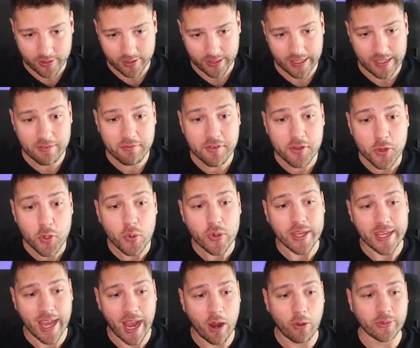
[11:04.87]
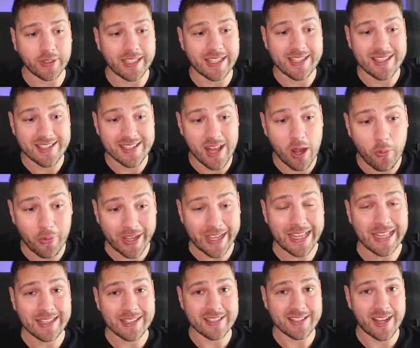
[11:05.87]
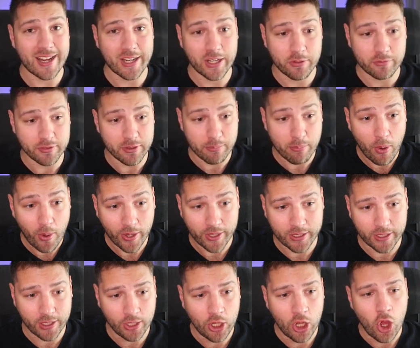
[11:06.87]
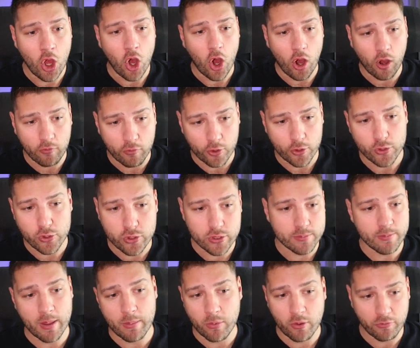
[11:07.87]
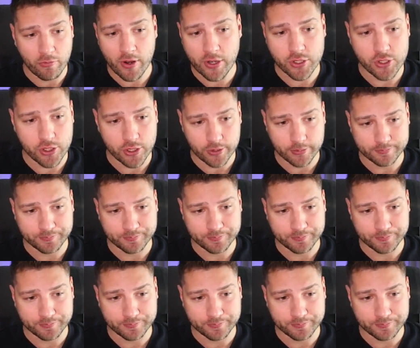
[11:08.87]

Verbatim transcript: even though count is now inside of the body of our use memo function.